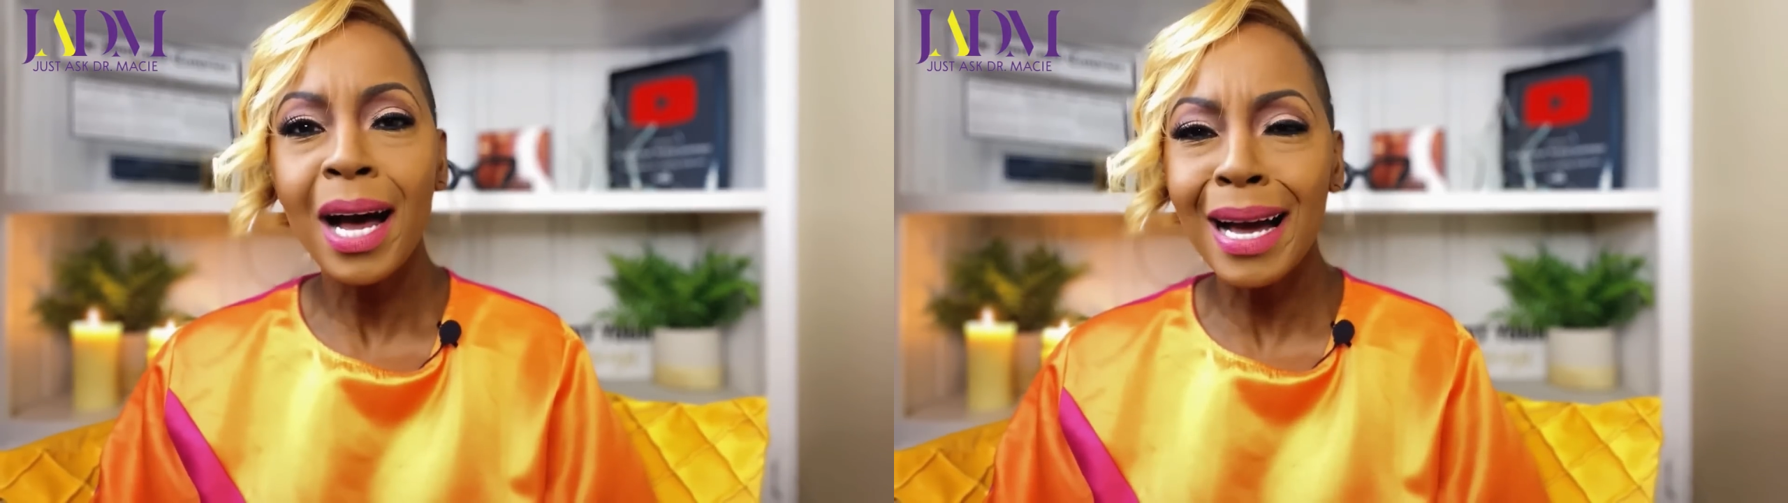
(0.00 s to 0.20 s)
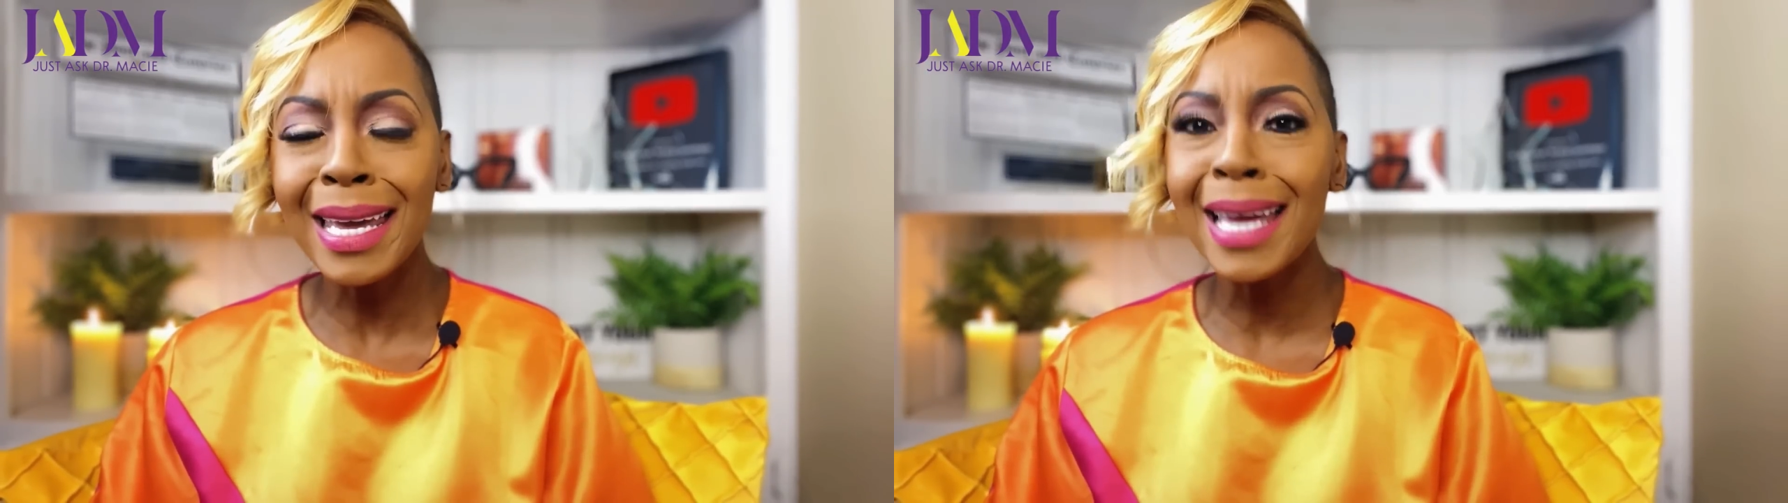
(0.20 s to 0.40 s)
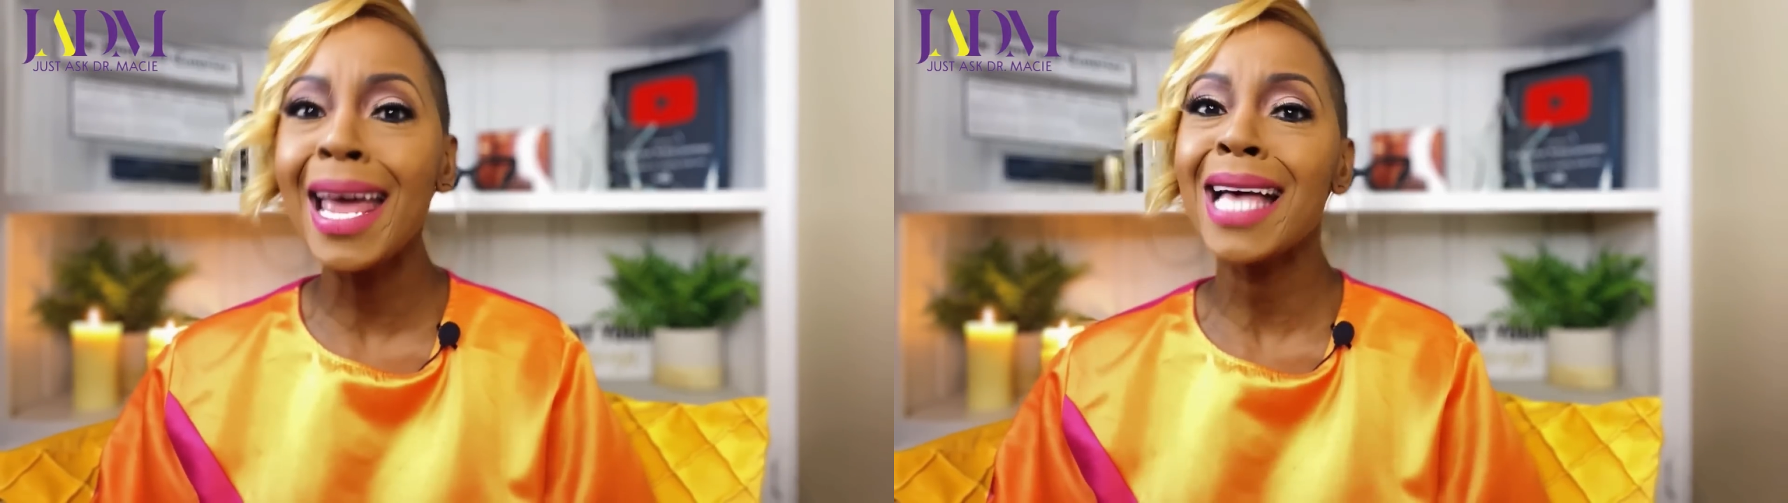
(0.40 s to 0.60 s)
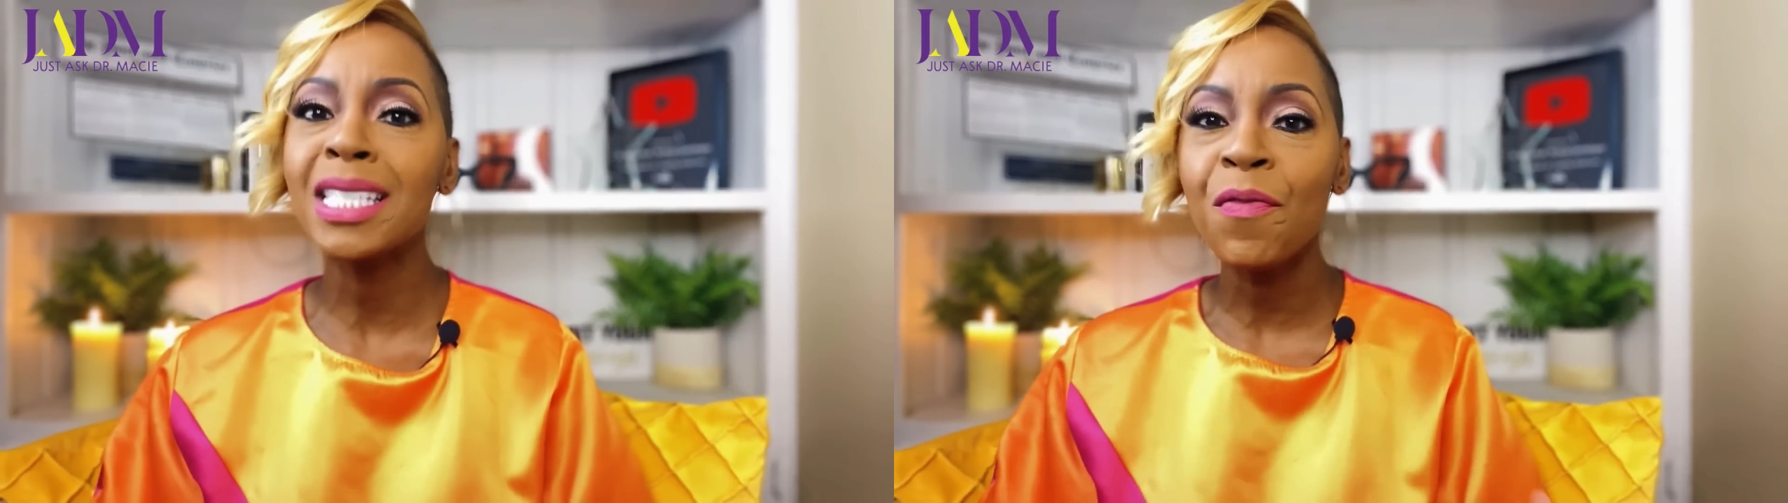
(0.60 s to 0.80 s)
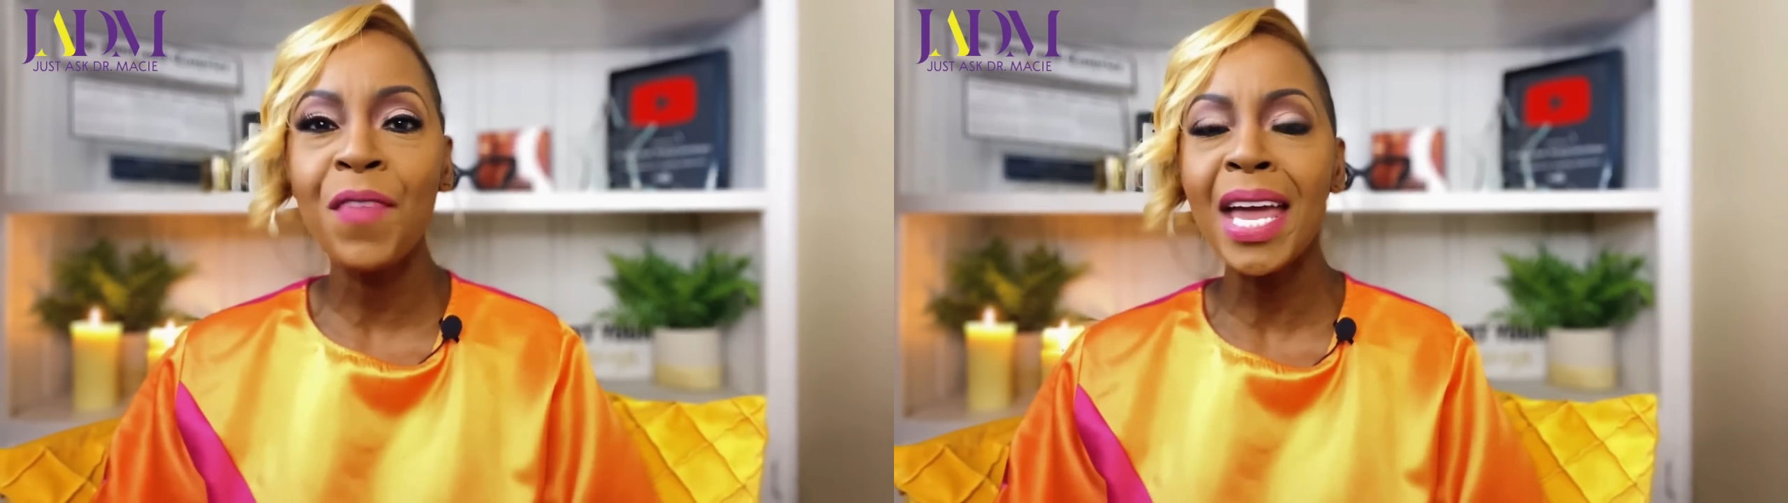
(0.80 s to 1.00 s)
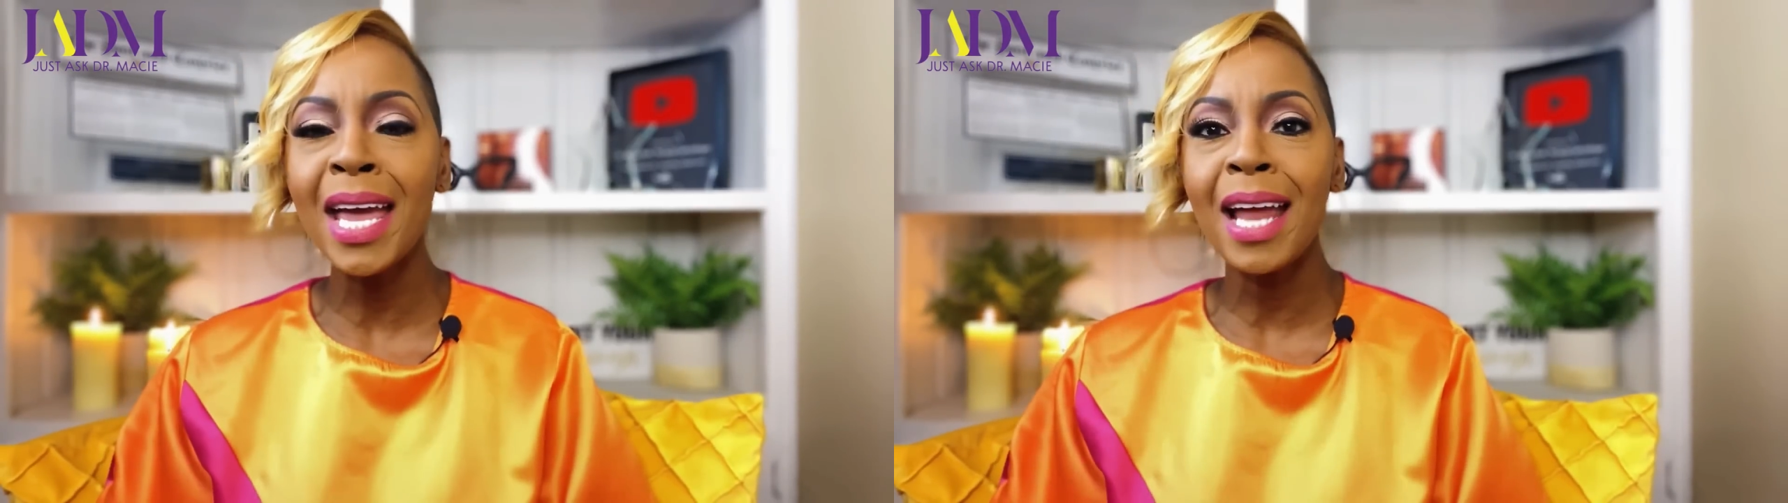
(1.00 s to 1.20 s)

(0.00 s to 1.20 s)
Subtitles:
Again, as a fan,